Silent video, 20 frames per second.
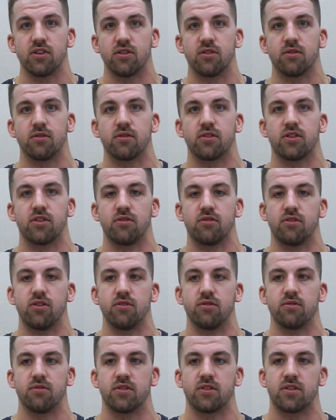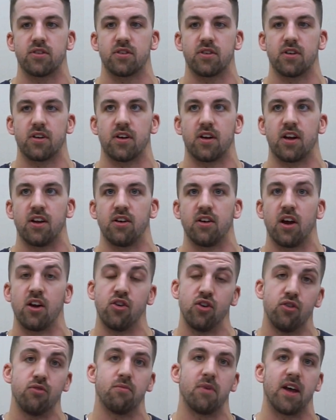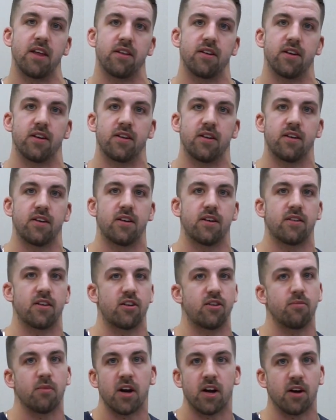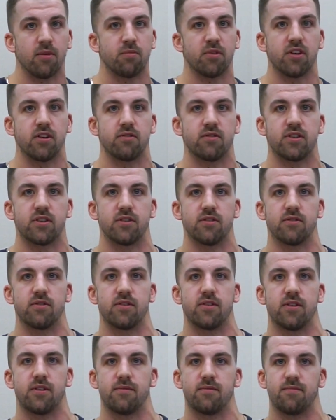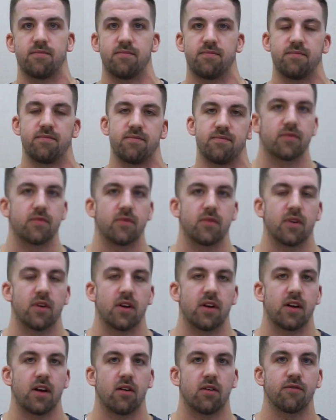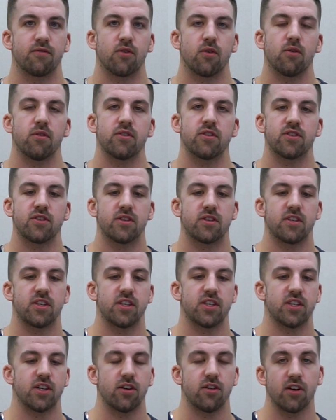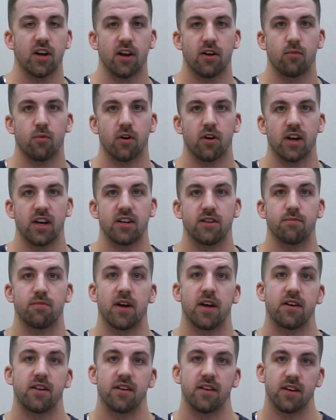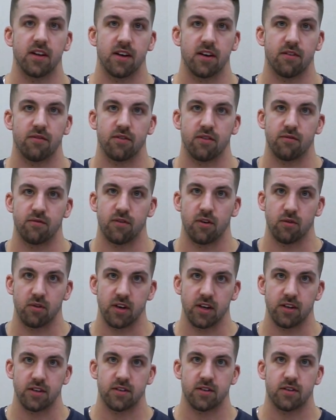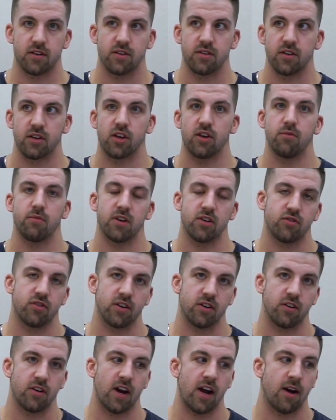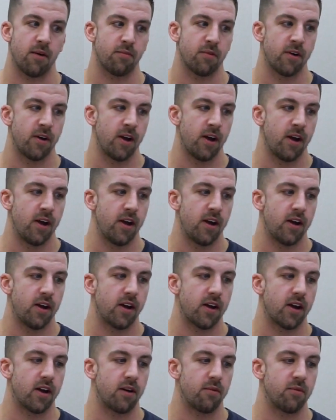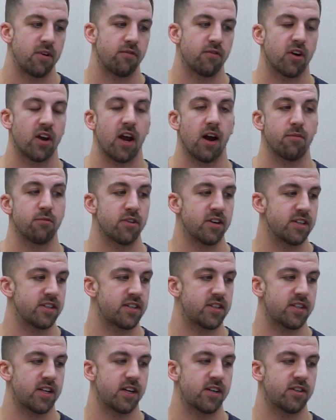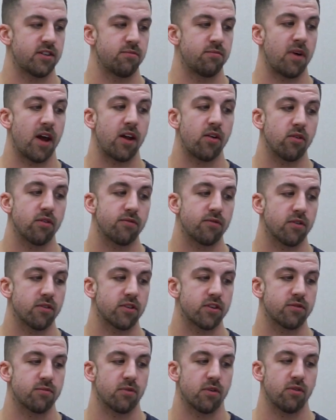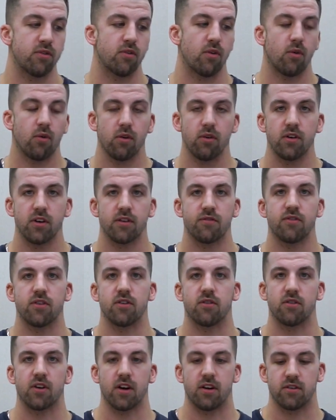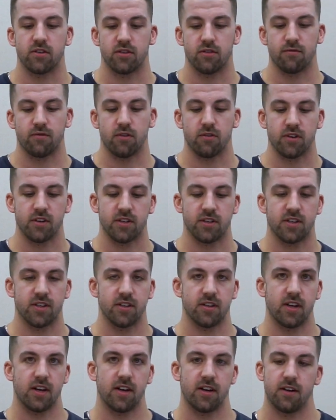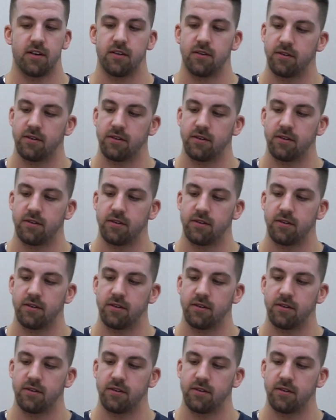you to use a new method that you might not be used to. Now of course the shutter can work independently of the focus on the CubicTrigger app. If your camera is set to manual focus mode or if you don't care the focus delay.